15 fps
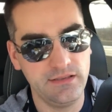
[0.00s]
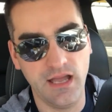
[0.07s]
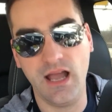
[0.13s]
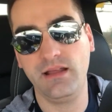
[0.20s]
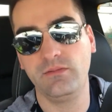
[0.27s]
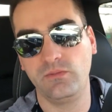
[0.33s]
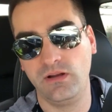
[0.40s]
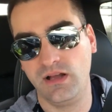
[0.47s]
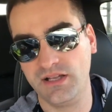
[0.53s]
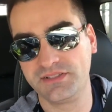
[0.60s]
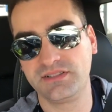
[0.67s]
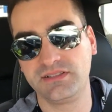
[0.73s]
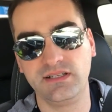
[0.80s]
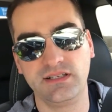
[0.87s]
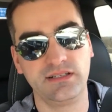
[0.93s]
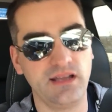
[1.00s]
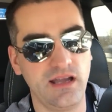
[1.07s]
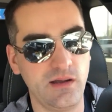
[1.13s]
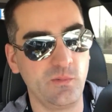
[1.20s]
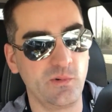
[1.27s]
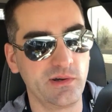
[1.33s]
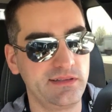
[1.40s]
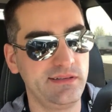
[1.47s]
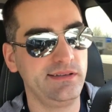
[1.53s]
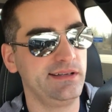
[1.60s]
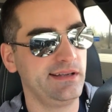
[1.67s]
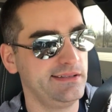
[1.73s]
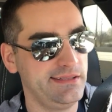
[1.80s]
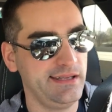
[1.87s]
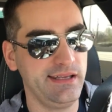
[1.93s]
not hustling and not working,
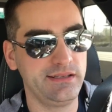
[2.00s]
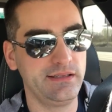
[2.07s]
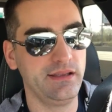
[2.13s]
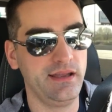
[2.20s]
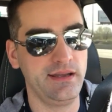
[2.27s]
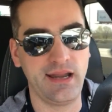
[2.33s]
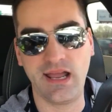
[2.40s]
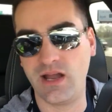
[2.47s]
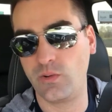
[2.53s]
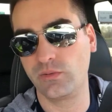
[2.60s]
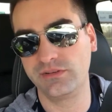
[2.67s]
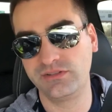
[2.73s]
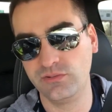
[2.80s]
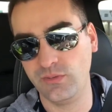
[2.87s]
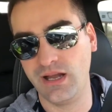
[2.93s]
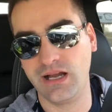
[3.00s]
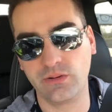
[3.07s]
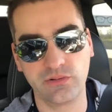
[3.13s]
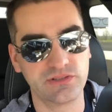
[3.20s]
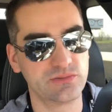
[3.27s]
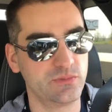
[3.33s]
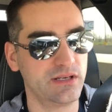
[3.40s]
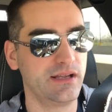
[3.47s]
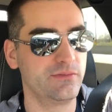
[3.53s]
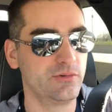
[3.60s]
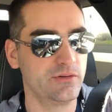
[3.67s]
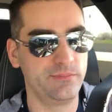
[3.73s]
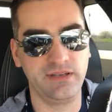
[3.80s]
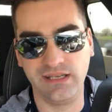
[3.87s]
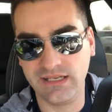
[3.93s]
and I take an hour, two hours,
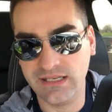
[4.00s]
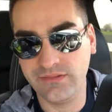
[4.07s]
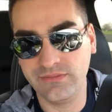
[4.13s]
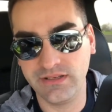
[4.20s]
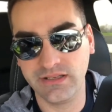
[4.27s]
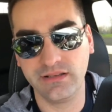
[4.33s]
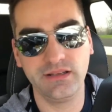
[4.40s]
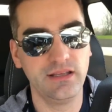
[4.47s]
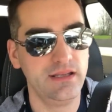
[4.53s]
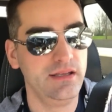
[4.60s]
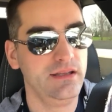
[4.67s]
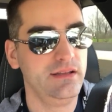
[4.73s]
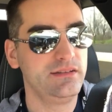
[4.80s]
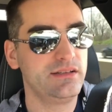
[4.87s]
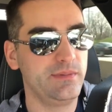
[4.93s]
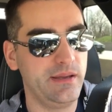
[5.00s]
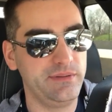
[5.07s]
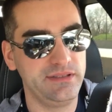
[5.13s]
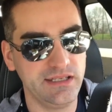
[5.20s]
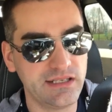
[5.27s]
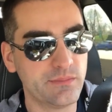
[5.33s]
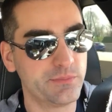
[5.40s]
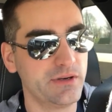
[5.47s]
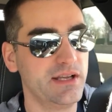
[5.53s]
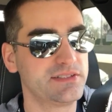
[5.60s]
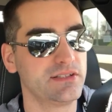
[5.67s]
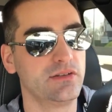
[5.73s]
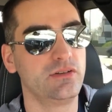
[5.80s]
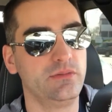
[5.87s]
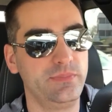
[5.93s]
whatever, in the evening to maybe
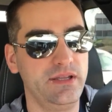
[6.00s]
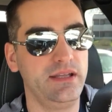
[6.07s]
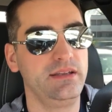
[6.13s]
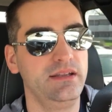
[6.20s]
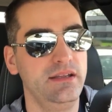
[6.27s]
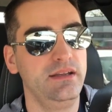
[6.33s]
decompress a little bit.